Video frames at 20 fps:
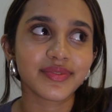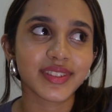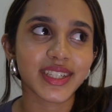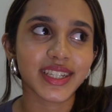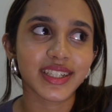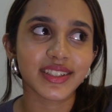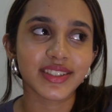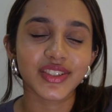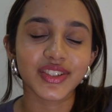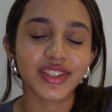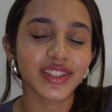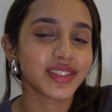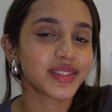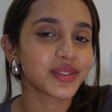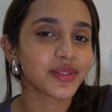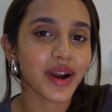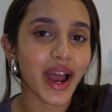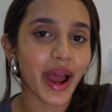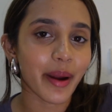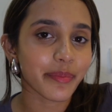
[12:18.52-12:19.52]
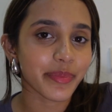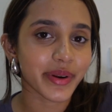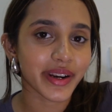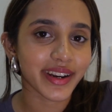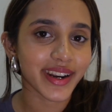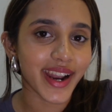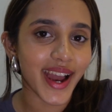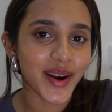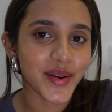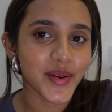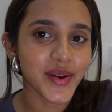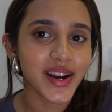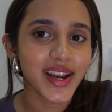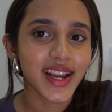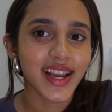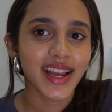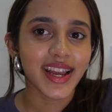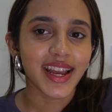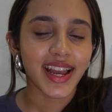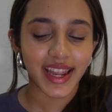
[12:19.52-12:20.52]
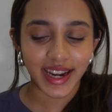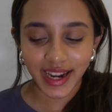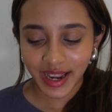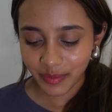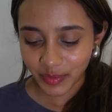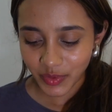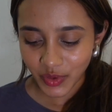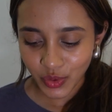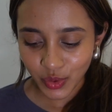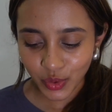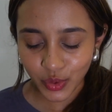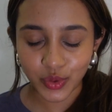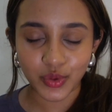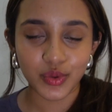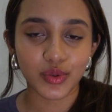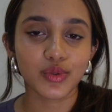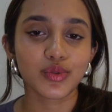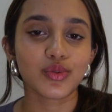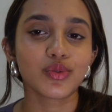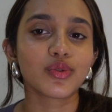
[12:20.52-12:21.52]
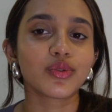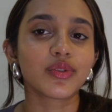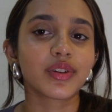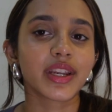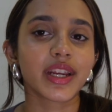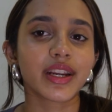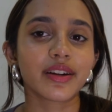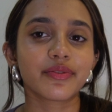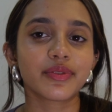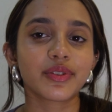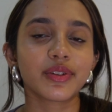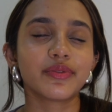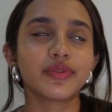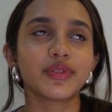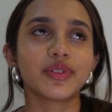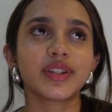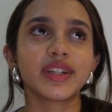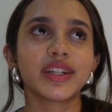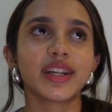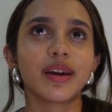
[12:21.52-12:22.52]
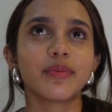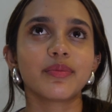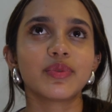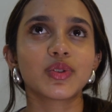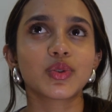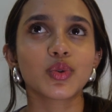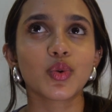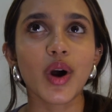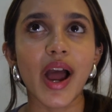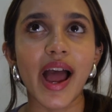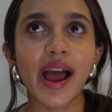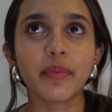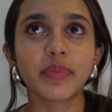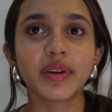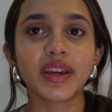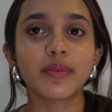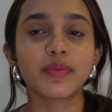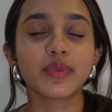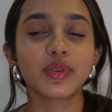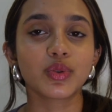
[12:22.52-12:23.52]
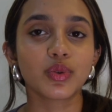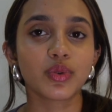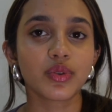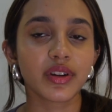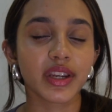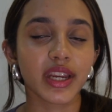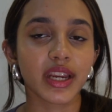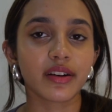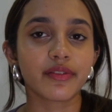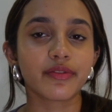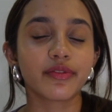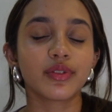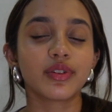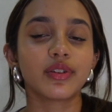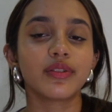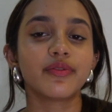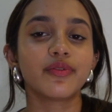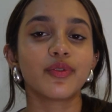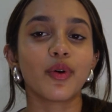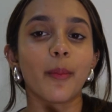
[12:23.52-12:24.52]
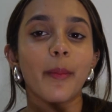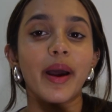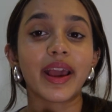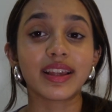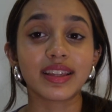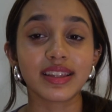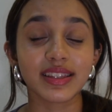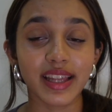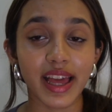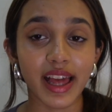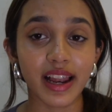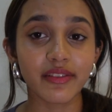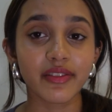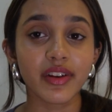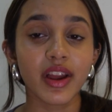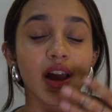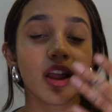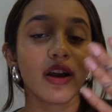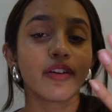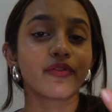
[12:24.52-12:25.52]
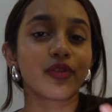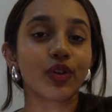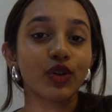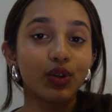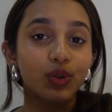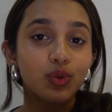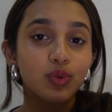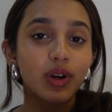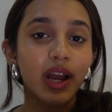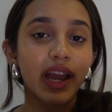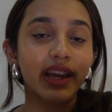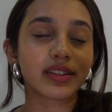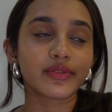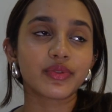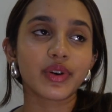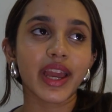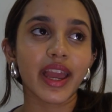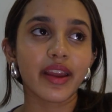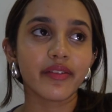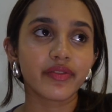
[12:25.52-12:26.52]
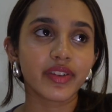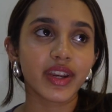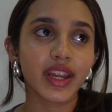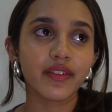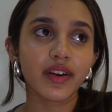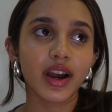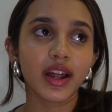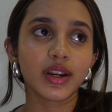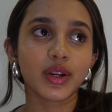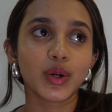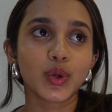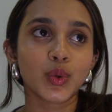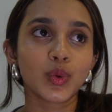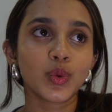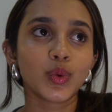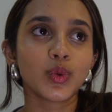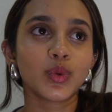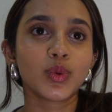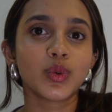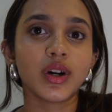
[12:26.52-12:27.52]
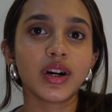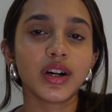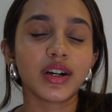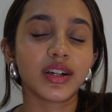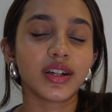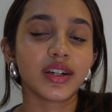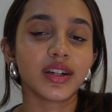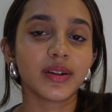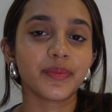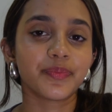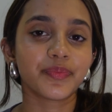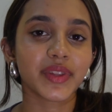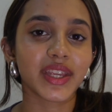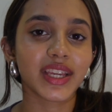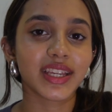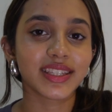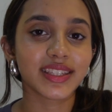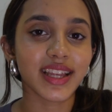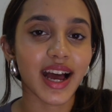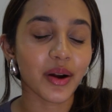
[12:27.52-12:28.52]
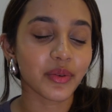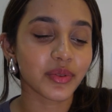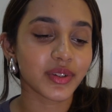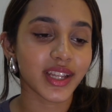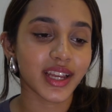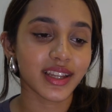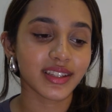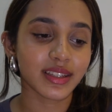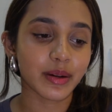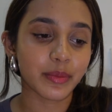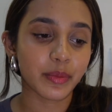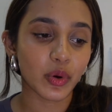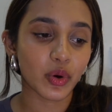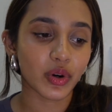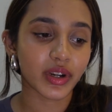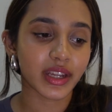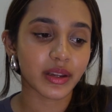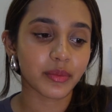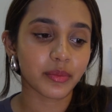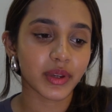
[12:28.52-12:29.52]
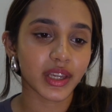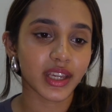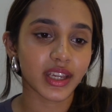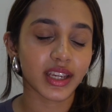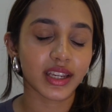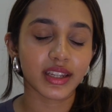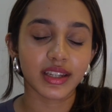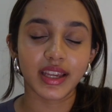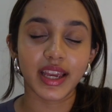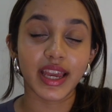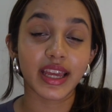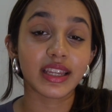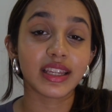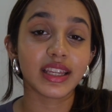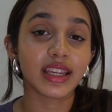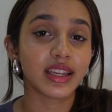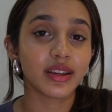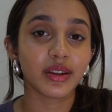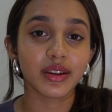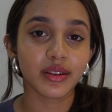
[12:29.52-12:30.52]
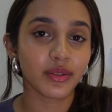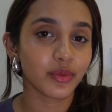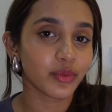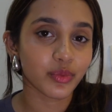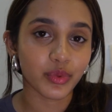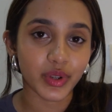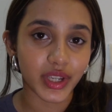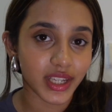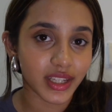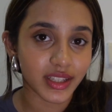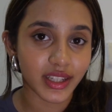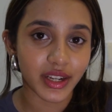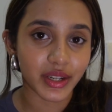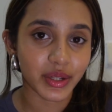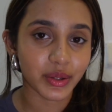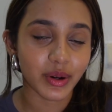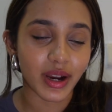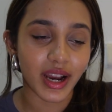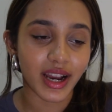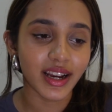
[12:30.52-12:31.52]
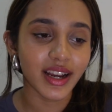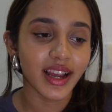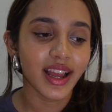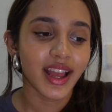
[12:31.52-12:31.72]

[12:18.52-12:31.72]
it just so happened now, and I'm so grateful for it. I'm so happy, I'm so grateful for myself, for you guys, for everyone who is out there supporting me in any way that you are.